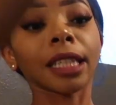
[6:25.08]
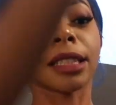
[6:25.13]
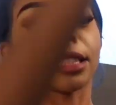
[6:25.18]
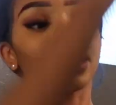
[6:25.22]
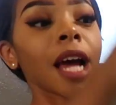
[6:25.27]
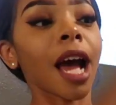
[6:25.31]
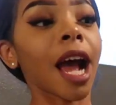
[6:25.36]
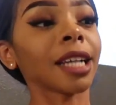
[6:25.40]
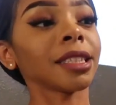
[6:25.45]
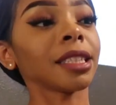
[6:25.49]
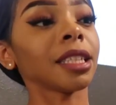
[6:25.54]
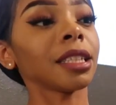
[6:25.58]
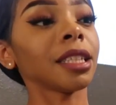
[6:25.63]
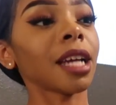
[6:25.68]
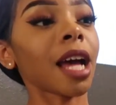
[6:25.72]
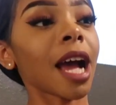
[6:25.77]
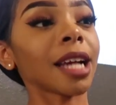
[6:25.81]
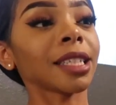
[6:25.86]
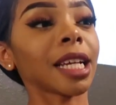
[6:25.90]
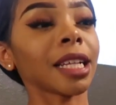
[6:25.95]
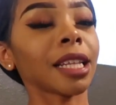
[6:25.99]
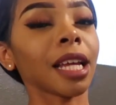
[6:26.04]
like ties
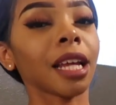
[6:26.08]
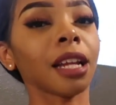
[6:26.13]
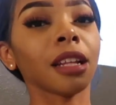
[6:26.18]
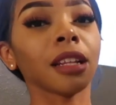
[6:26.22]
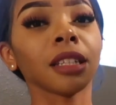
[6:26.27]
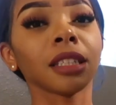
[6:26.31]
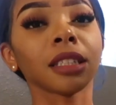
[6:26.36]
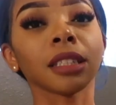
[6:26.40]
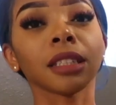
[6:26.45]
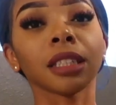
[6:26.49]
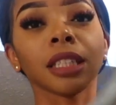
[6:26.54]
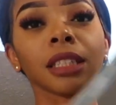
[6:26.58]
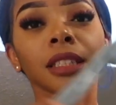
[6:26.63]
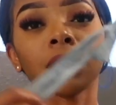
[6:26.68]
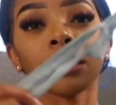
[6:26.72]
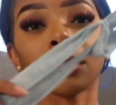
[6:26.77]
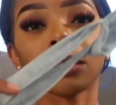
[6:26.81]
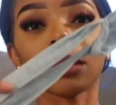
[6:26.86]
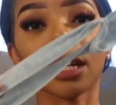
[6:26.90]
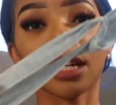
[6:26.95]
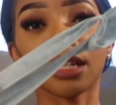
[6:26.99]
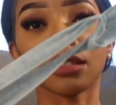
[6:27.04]
at the end of the
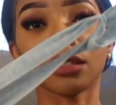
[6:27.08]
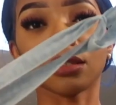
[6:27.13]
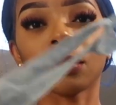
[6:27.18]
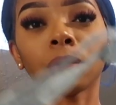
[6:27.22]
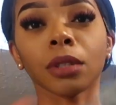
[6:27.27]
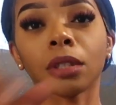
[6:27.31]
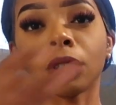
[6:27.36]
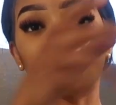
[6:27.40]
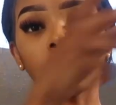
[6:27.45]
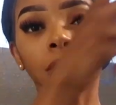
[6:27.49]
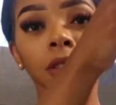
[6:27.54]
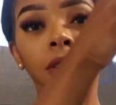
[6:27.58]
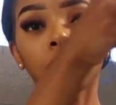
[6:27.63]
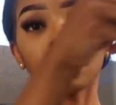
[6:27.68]
sleeves as well.